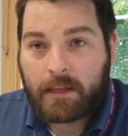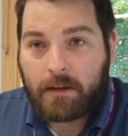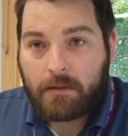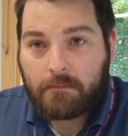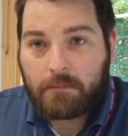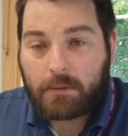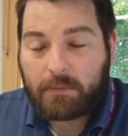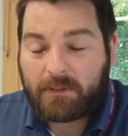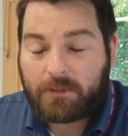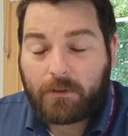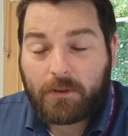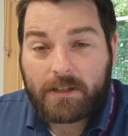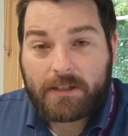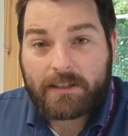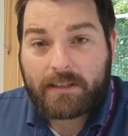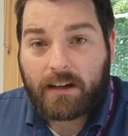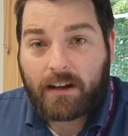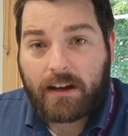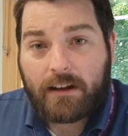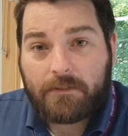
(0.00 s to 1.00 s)
But before we
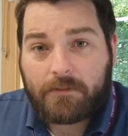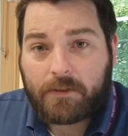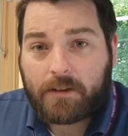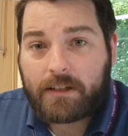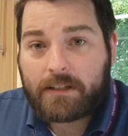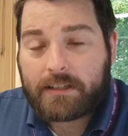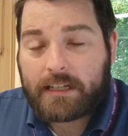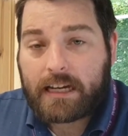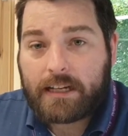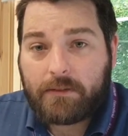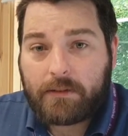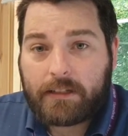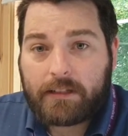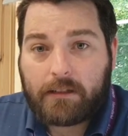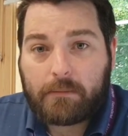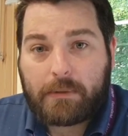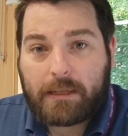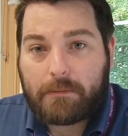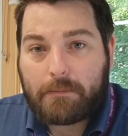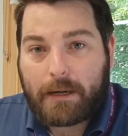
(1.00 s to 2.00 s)
start, I thought I'd tell you a little
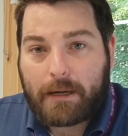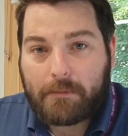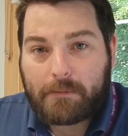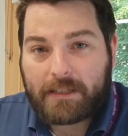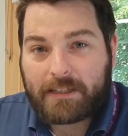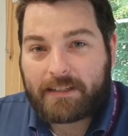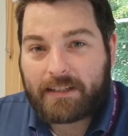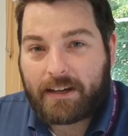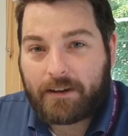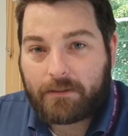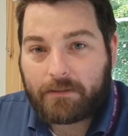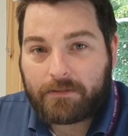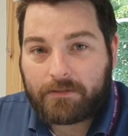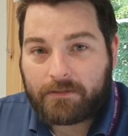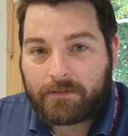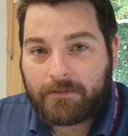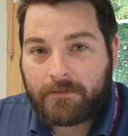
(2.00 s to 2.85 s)
bit about myself.